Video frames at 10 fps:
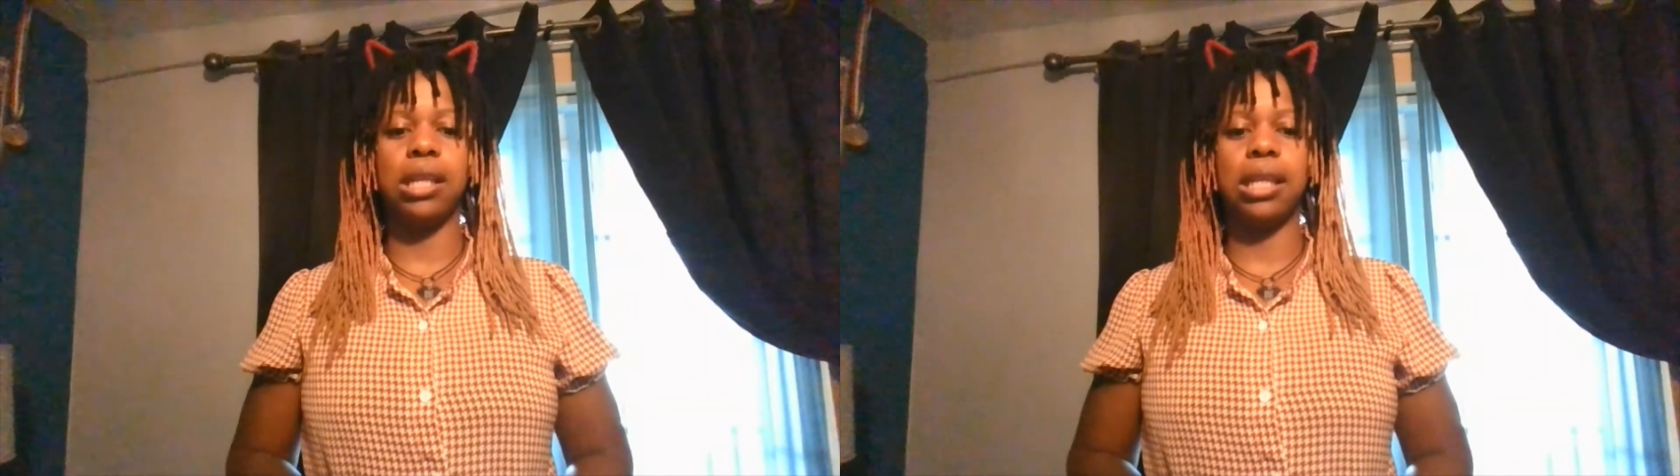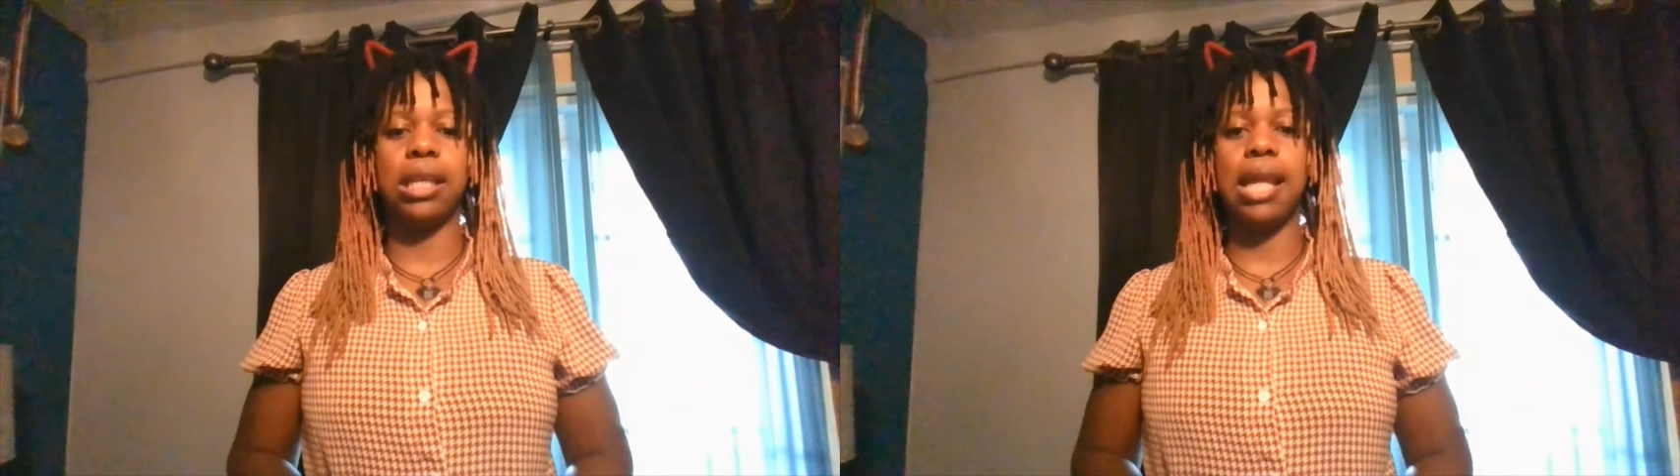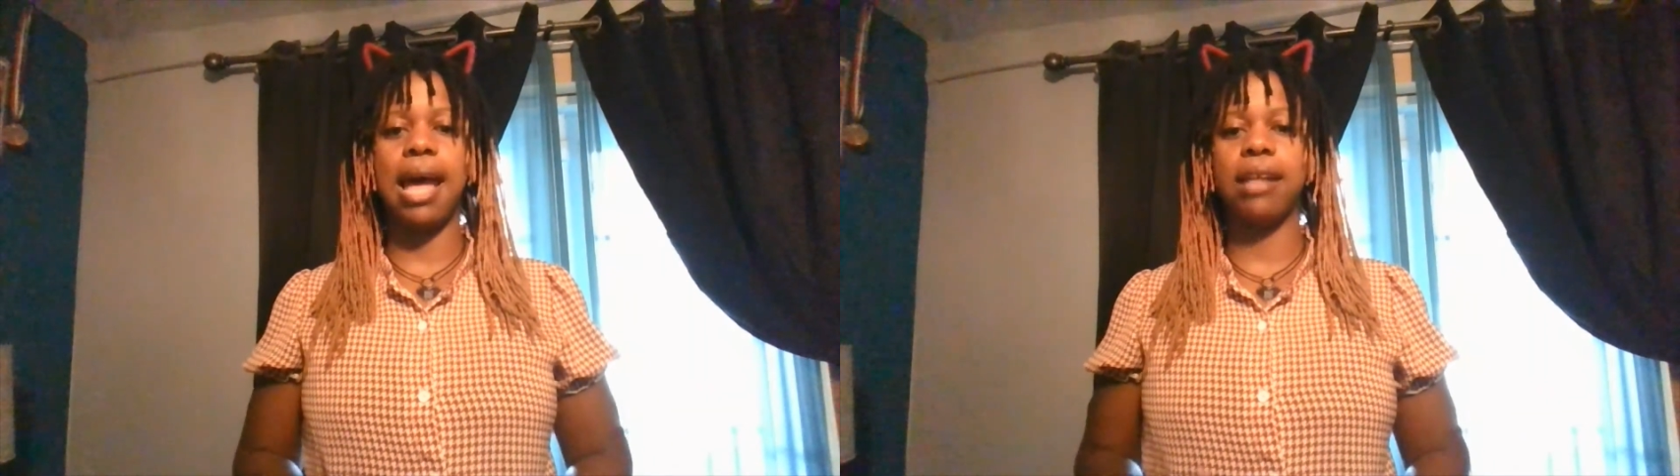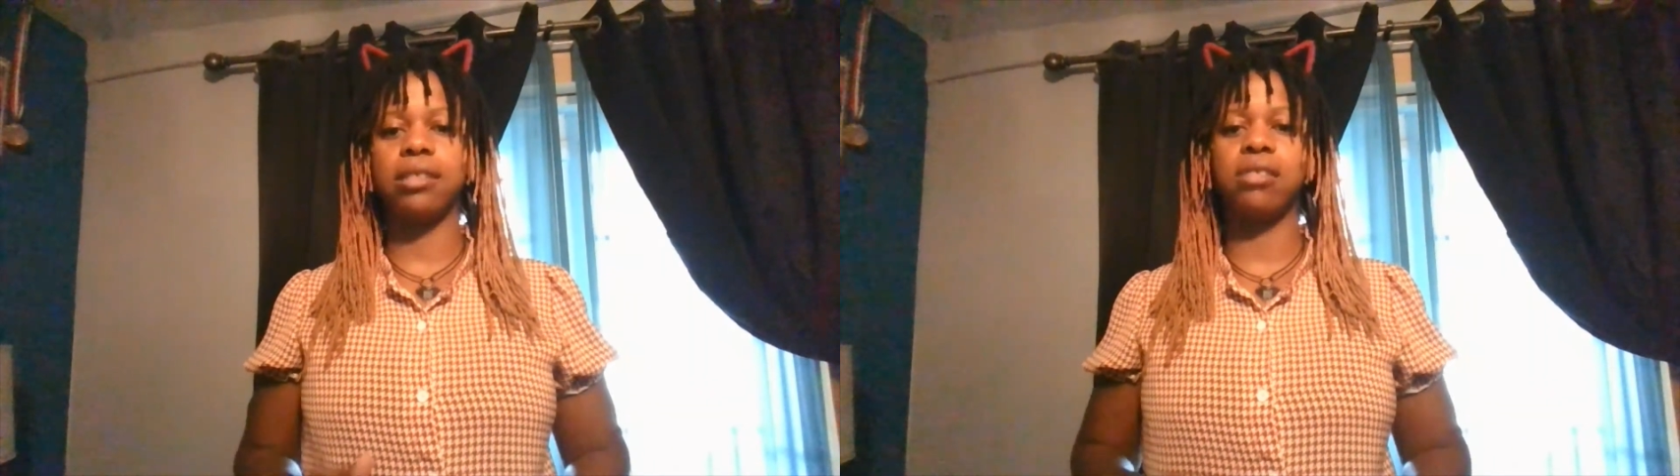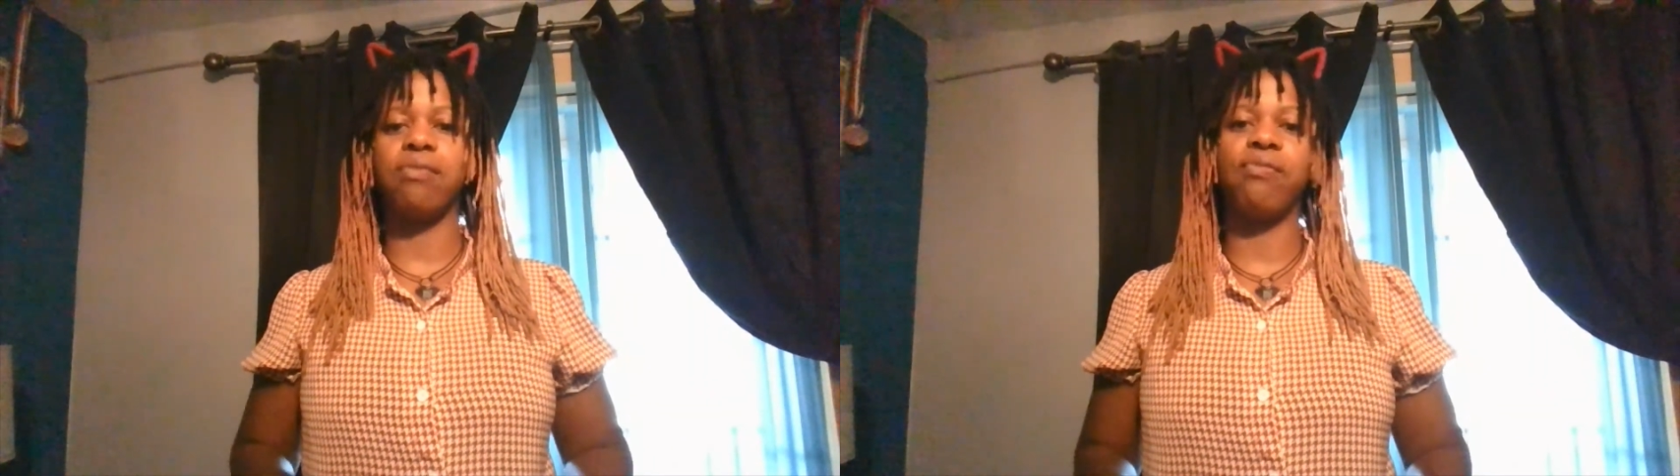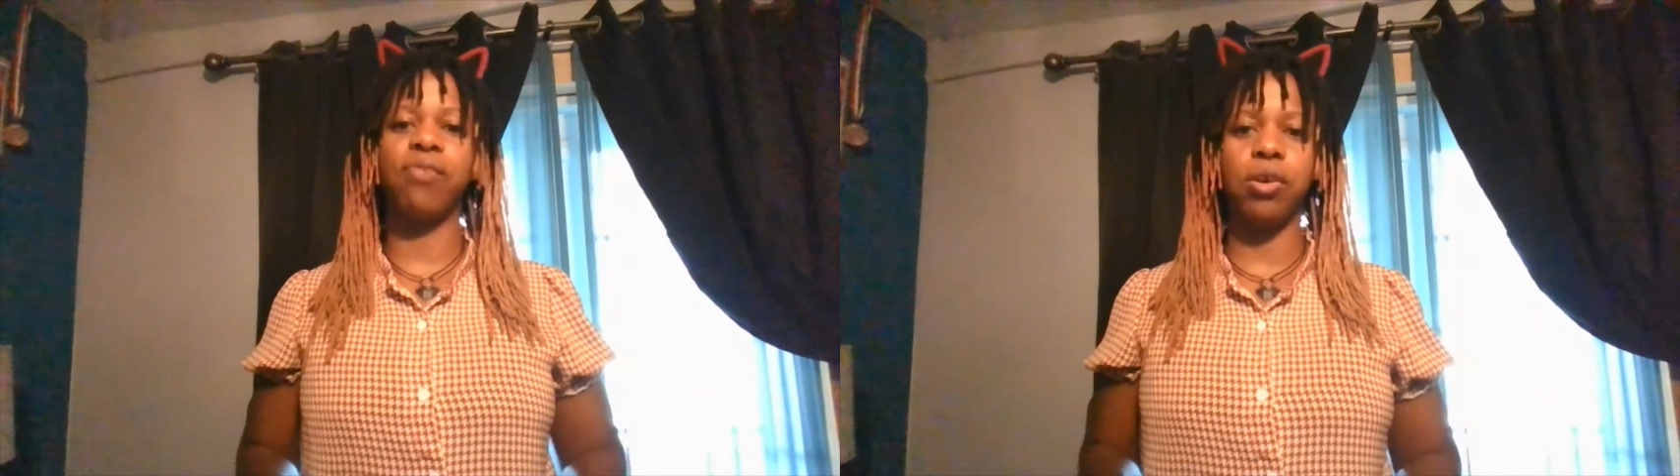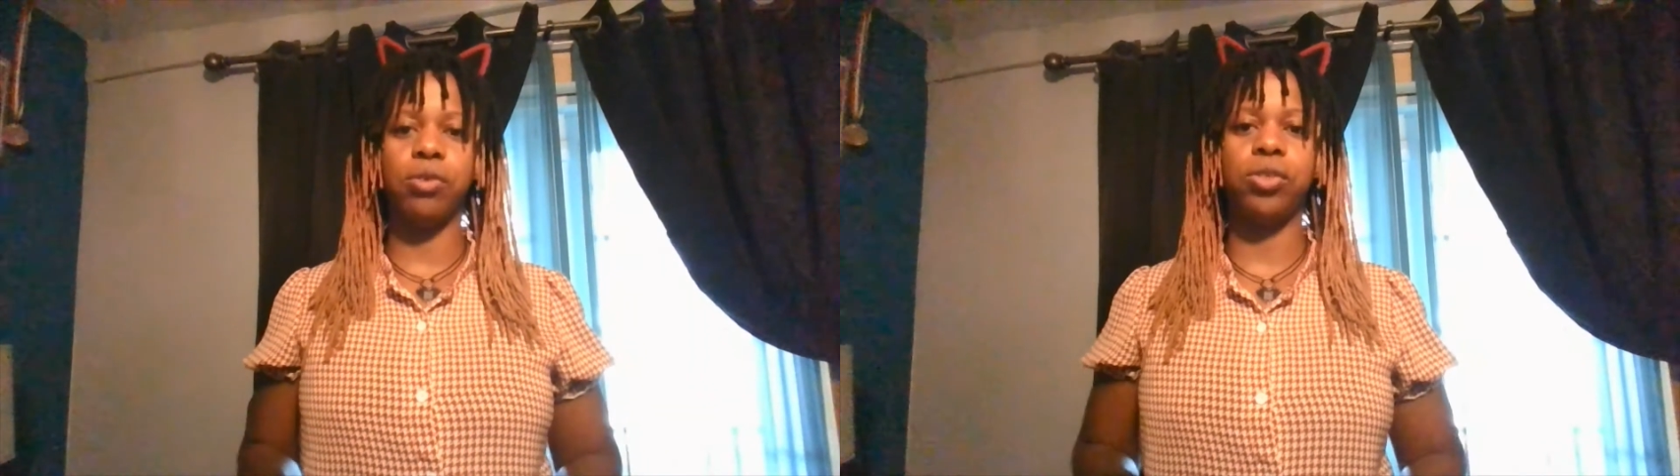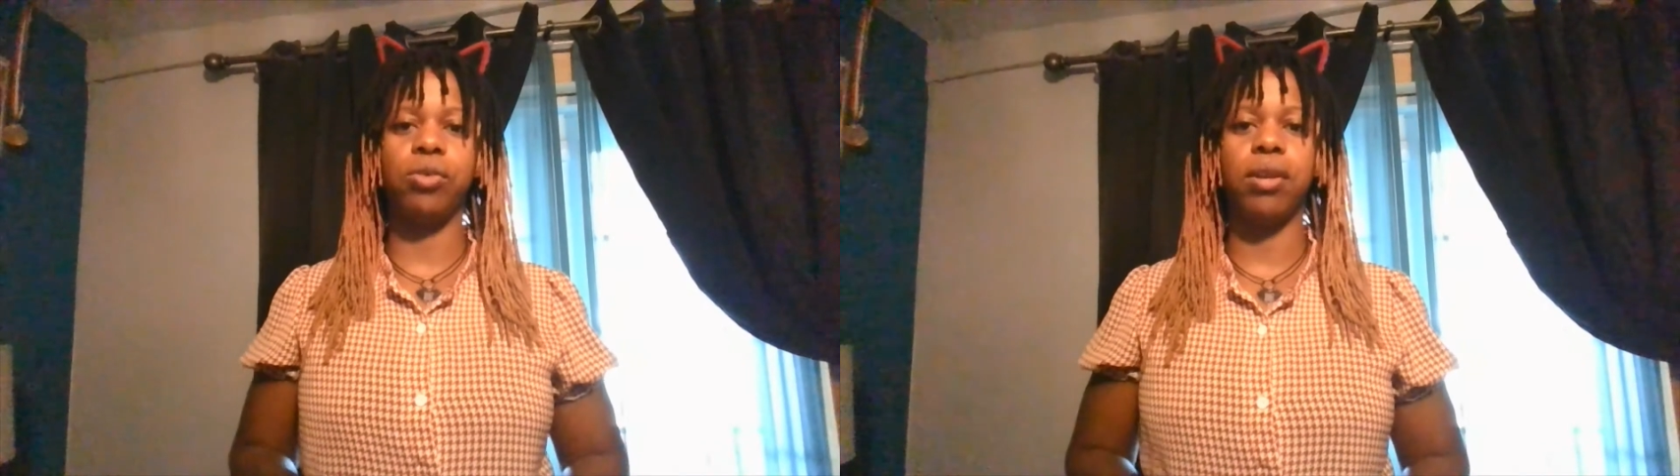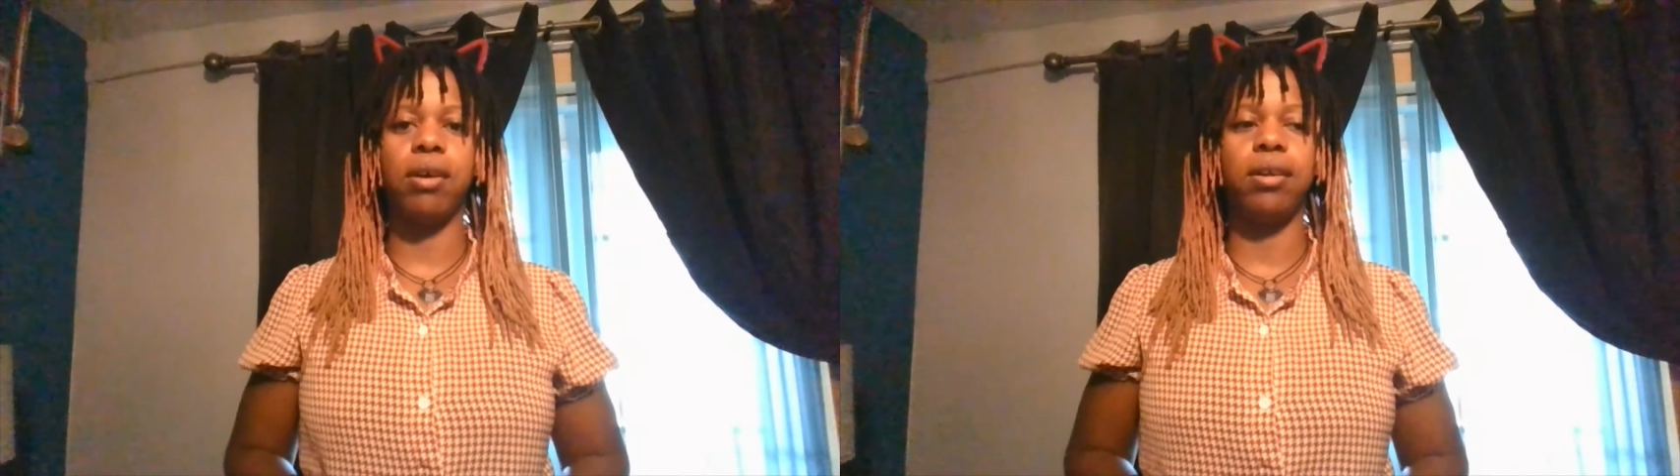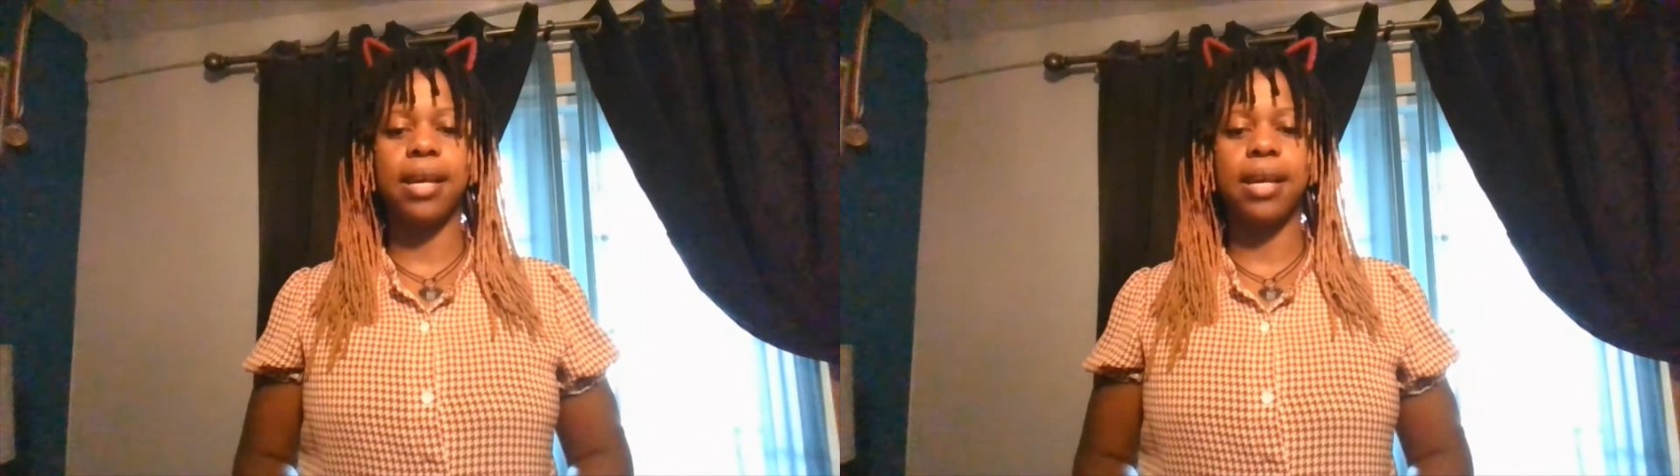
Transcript: lax flow to it all.